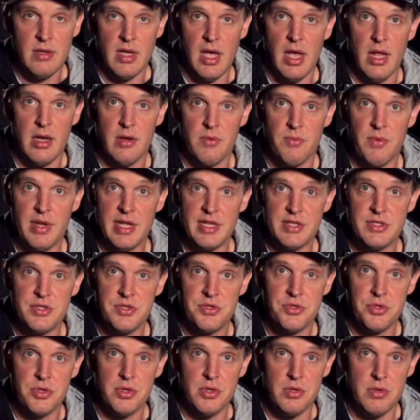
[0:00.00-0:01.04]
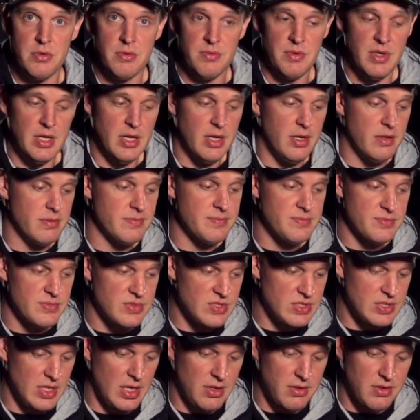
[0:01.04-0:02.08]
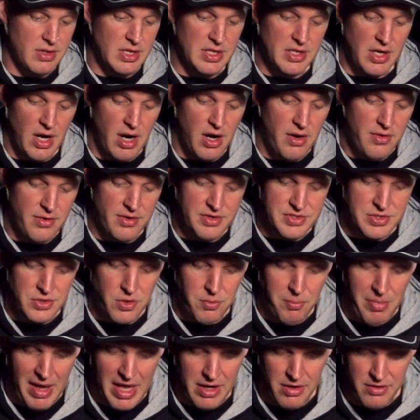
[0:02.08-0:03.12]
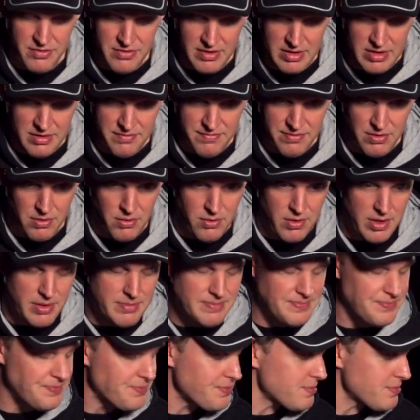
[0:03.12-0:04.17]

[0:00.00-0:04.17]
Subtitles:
kind of rings true, you know. Single guitar, there's no pedals on the floor.